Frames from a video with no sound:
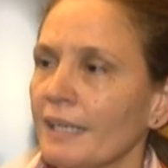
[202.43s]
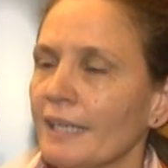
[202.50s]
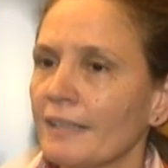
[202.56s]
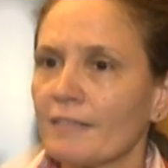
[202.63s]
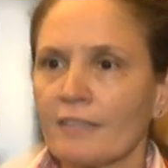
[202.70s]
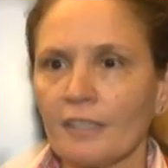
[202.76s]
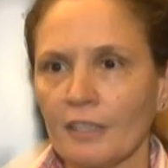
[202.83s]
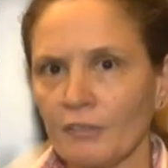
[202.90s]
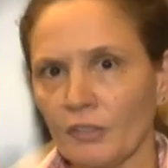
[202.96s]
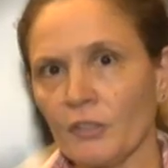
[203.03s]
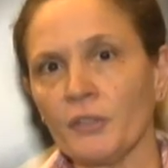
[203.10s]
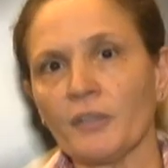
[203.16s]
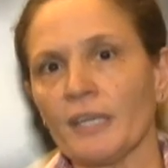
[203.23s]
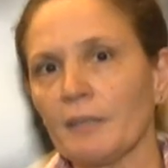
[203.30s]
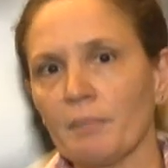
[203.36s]
It's not a
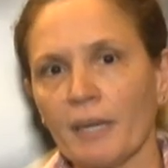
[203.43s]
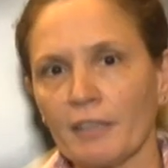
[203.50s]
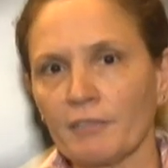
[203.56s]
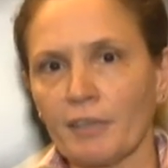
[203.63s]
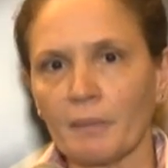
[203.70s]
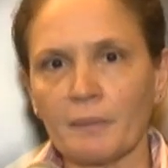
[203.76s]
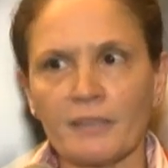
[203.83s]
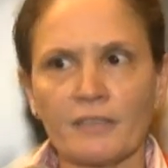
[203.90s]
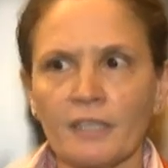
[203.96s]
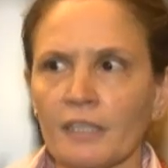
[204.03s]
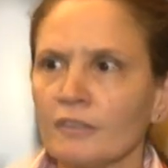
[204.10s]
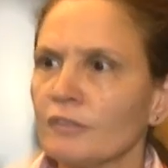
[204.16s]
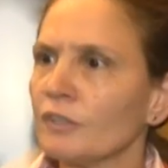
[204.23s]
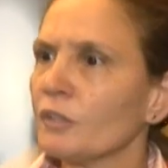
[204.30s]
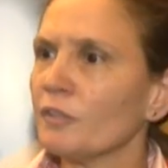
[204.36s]
UN platform. It's
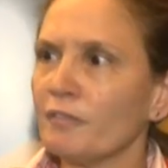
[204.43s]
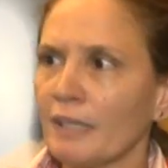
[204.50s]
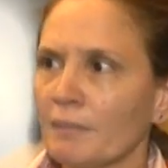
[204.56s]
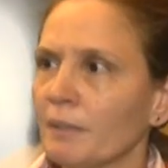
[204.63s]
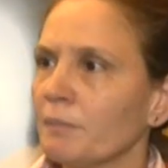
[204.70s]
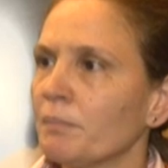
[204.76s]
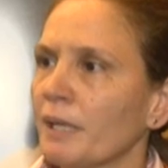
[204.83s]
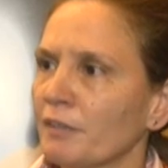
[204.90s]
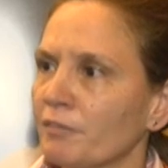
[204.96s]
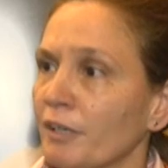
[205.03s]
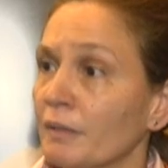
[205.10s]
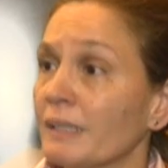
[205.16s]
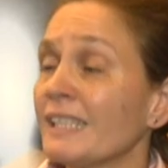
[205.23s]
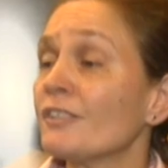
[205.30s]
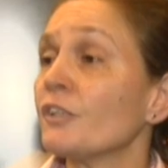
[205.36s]
not the government
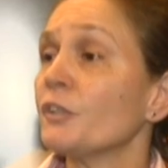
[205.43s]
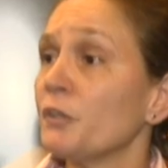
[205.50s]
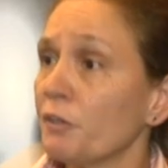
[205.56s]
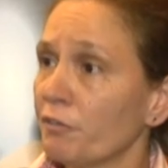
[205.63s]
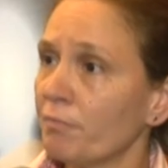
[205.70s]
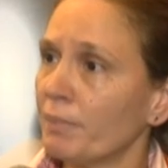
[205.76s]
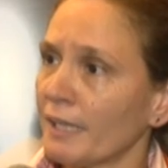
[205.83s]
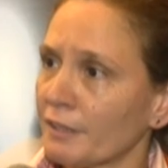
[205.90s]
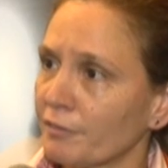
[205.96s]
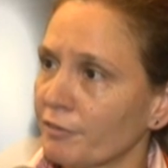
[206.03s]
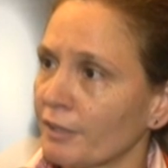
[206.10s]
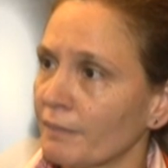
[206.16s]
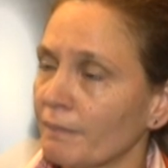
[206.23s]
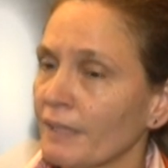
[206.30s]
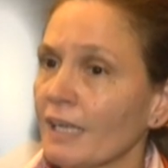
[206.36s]
platform. It's a youth
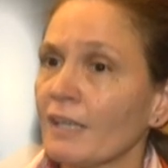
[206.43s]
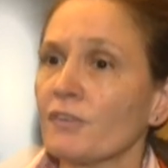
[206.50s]
platform.